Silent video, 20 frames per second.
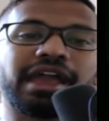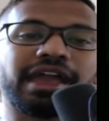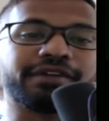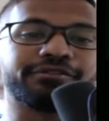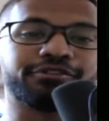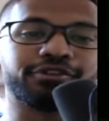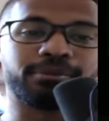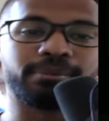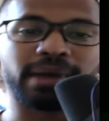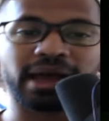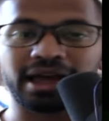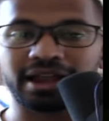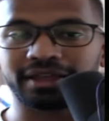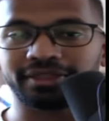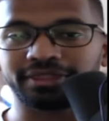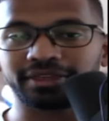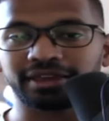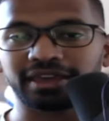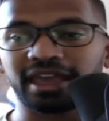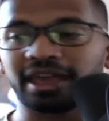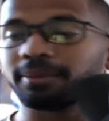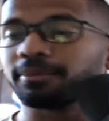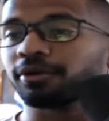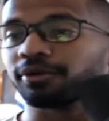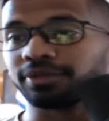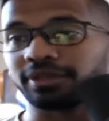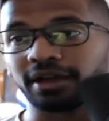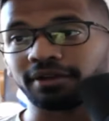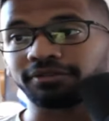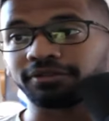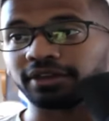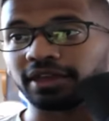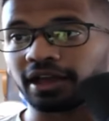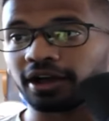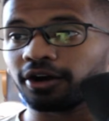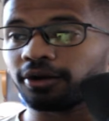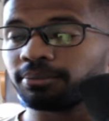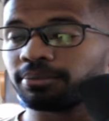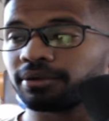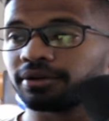If you're bad at the game, it'll definitely
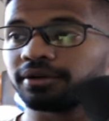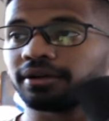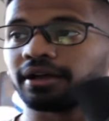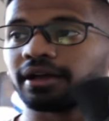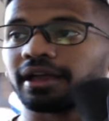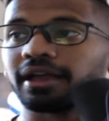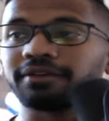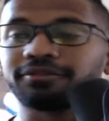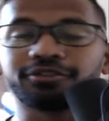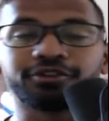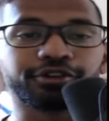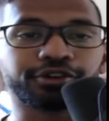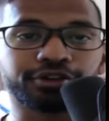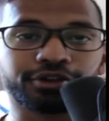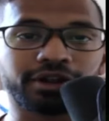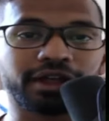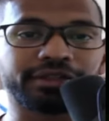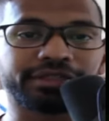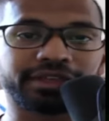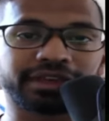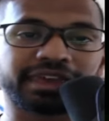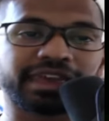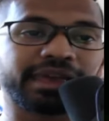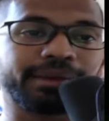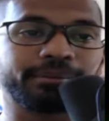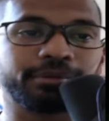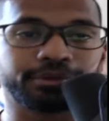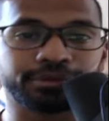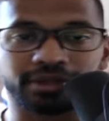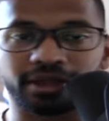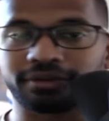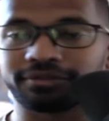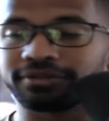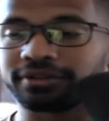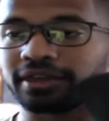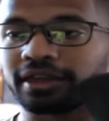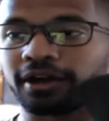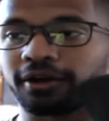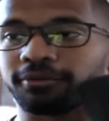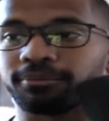help. If you're good at the game, it'll
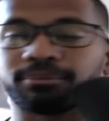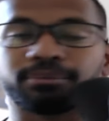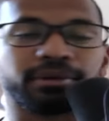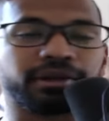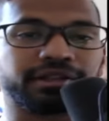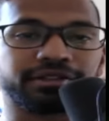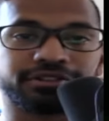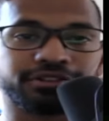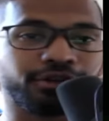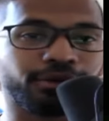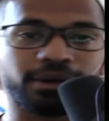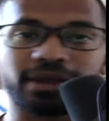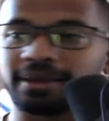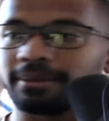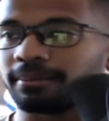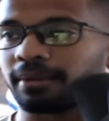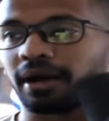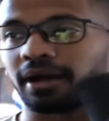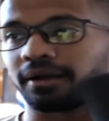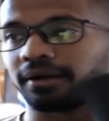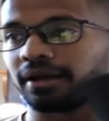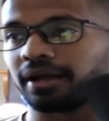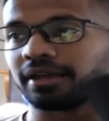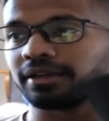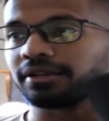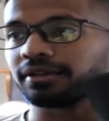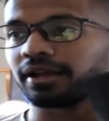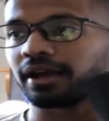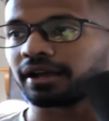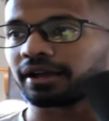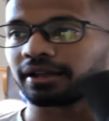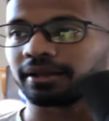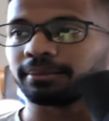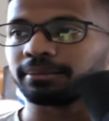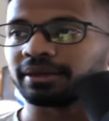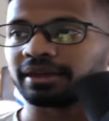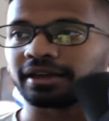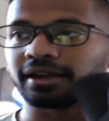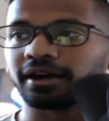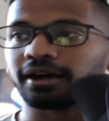definitely help. But it's no aimbot, all right? You're not going to
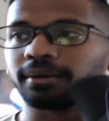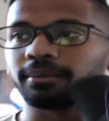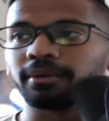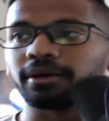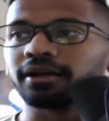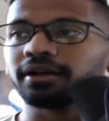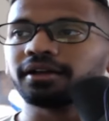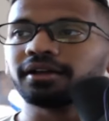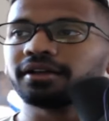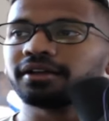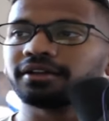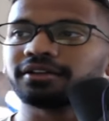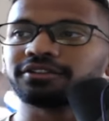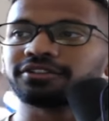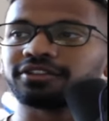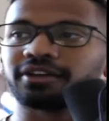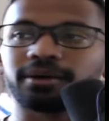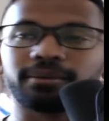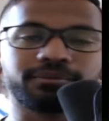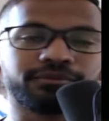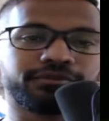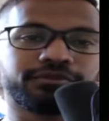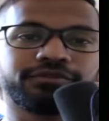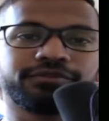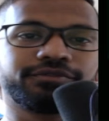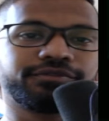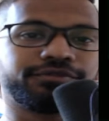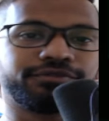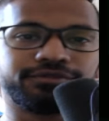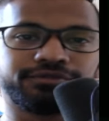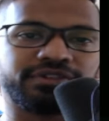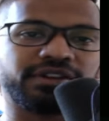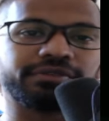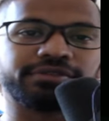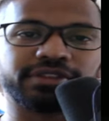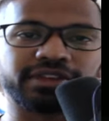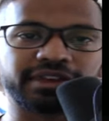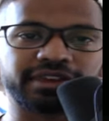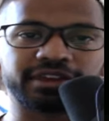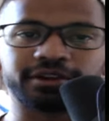become some
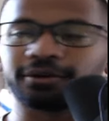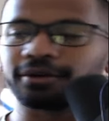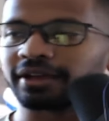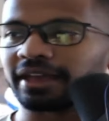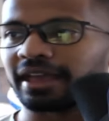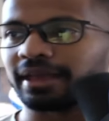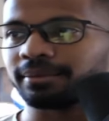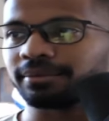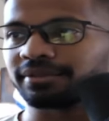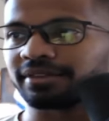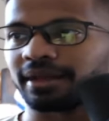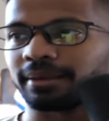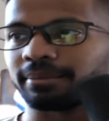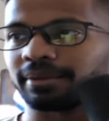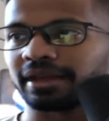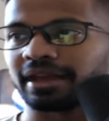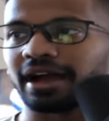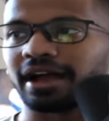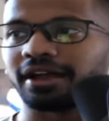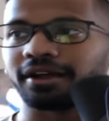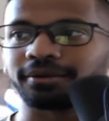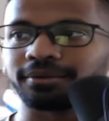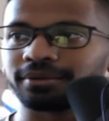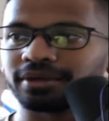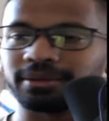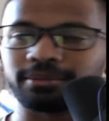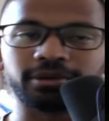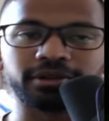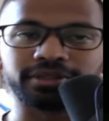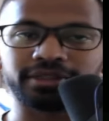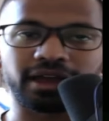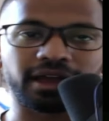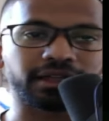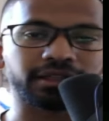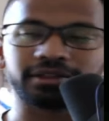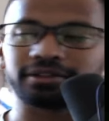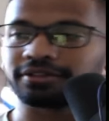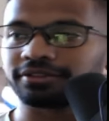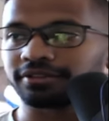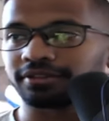50 kill games type of guy on Rebirth
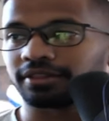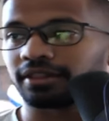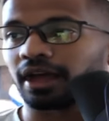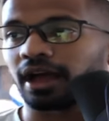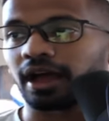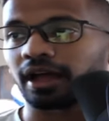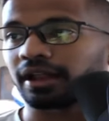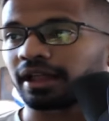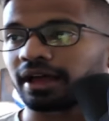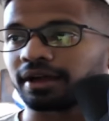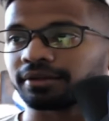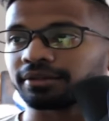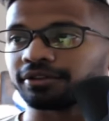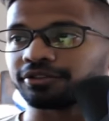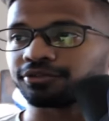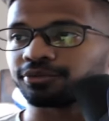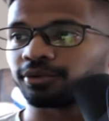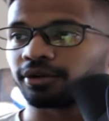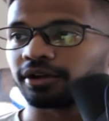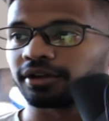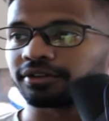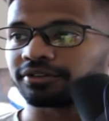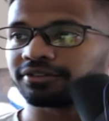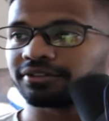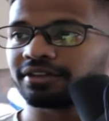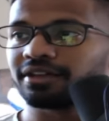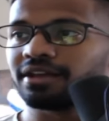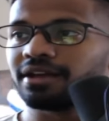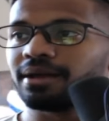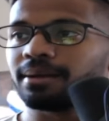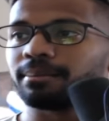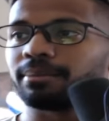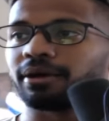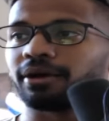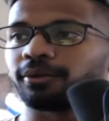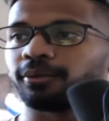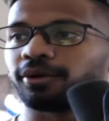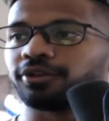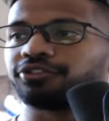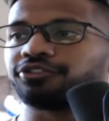Island. It's just not how this works.
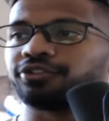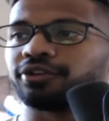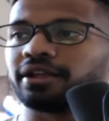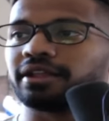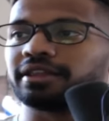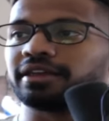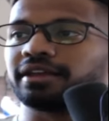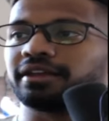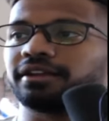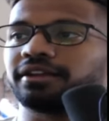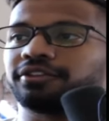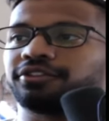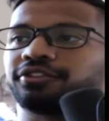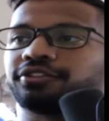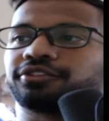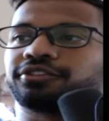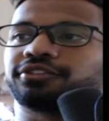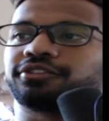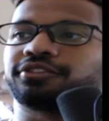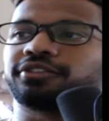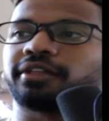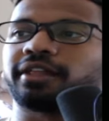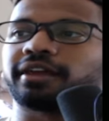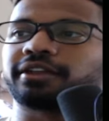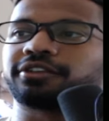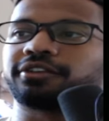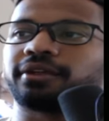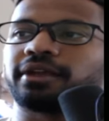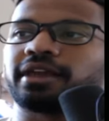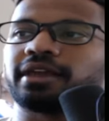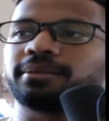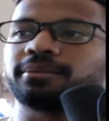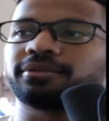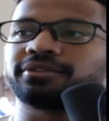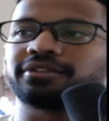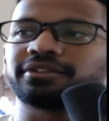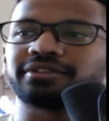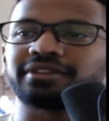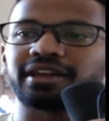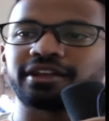But once you're in here, just select your aim
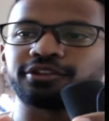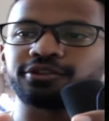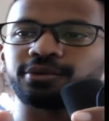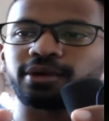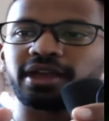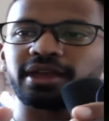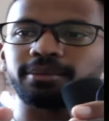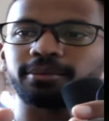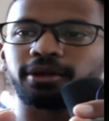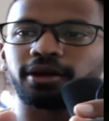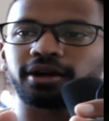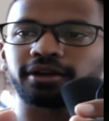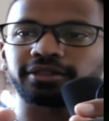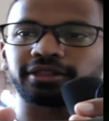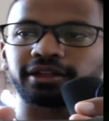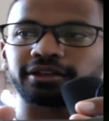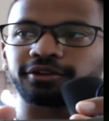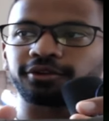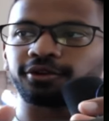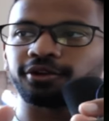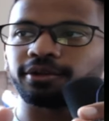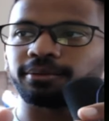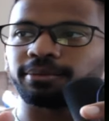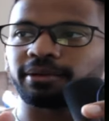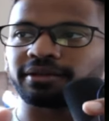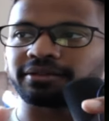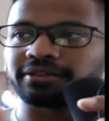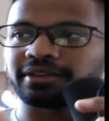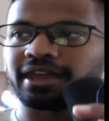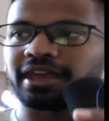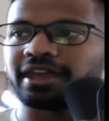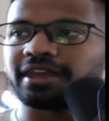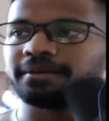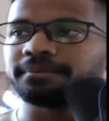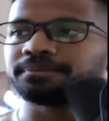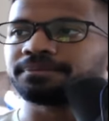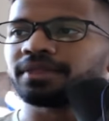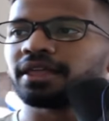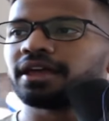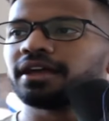assist. I do aim lock, then go ahead and press A.